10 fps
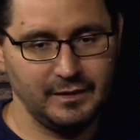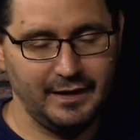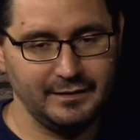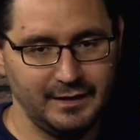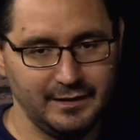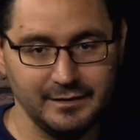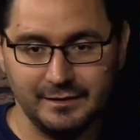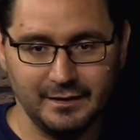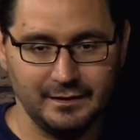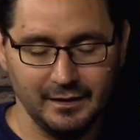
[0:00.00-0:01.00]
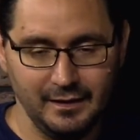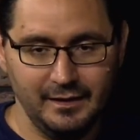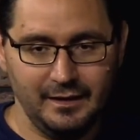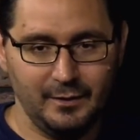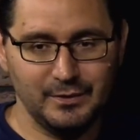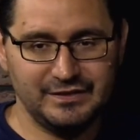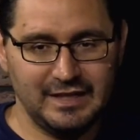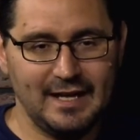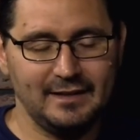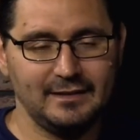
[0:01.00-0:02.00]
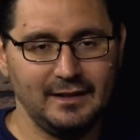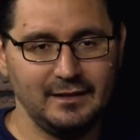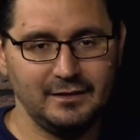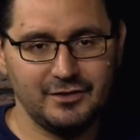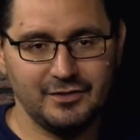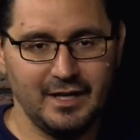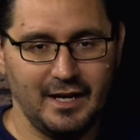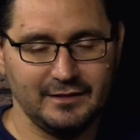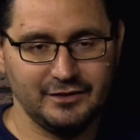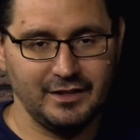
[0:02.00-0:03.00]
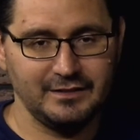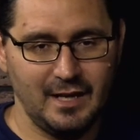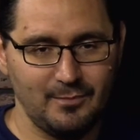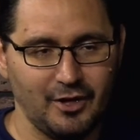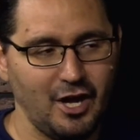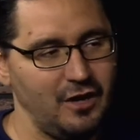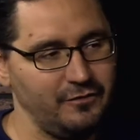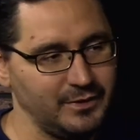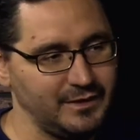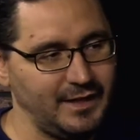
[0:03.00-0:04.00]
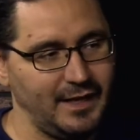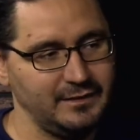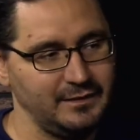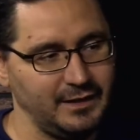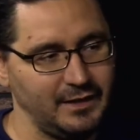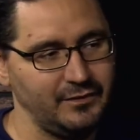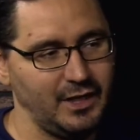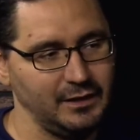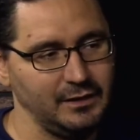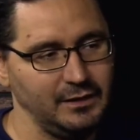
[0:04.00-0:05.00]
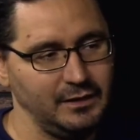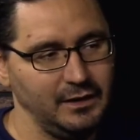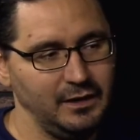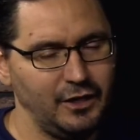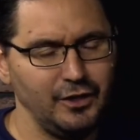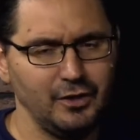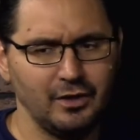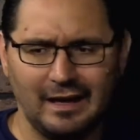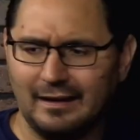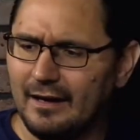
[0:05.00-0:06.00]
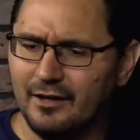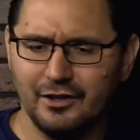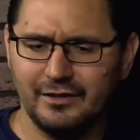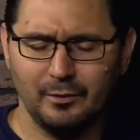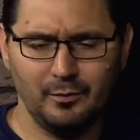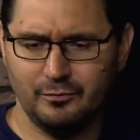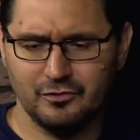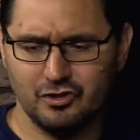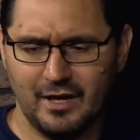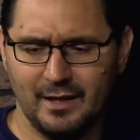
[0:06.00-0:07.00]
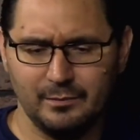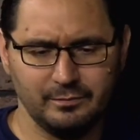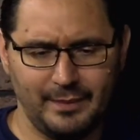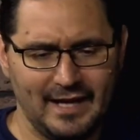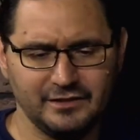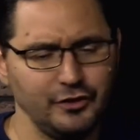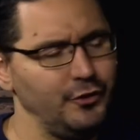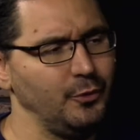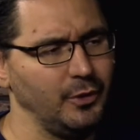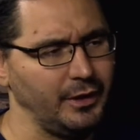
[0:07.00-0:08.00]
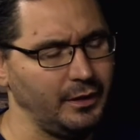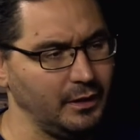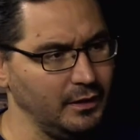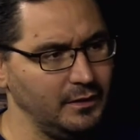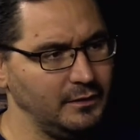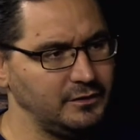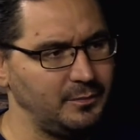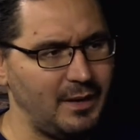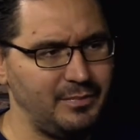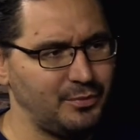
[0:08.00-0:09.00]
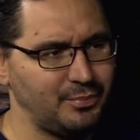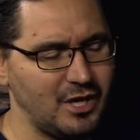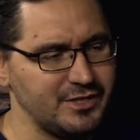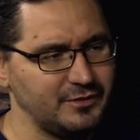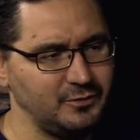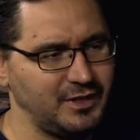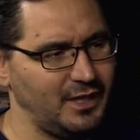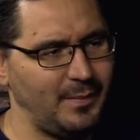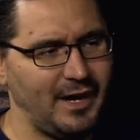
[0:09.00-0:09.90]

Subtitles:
like I said, it was sad that the industry kind of started tapering off with the tax incentive cut. Although I heard they were trying to pass a new one, so maybe the projects will kick back.